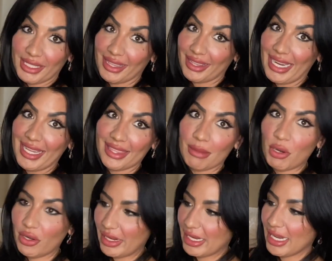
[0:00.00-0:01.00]
like them
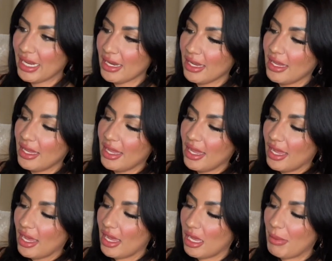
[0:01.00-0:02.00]
already.
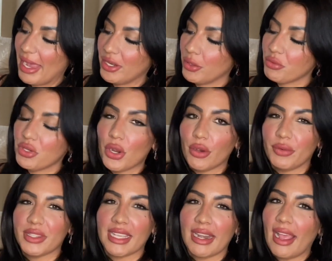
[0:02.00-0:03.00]
I don't know if
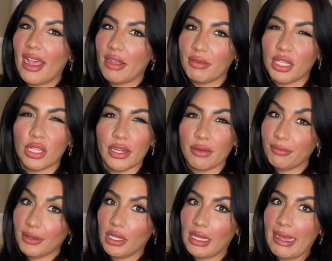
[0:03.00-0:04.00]
it's gonna have a lot of
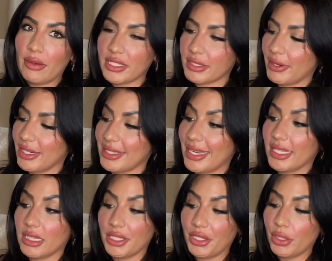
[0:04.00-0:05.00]
fallout as far as like
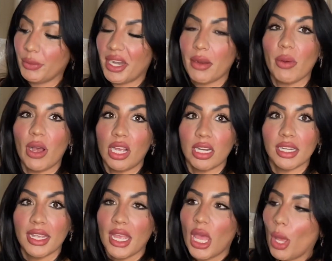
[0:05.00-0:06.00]
glitter when I walk,
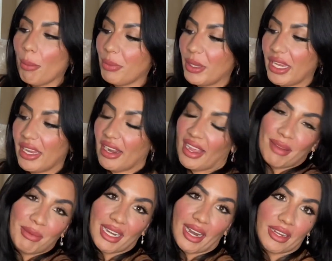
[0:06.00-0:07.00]
but I
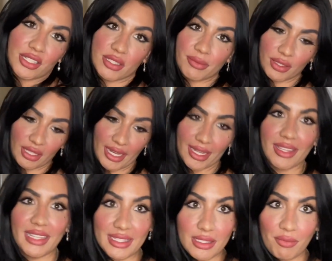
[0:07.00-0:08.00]
mean, I just feel like
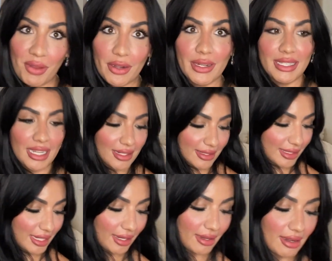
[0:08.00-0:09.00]
that's fairy dust,
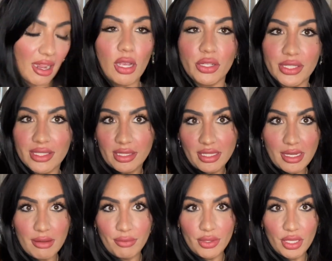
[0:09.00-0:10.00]
and I'll just
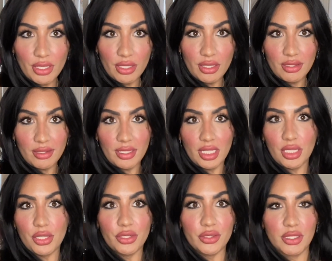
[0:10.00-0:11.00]
leave a
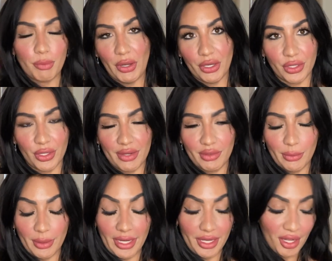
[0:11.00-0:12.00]
little sparkle everywhere I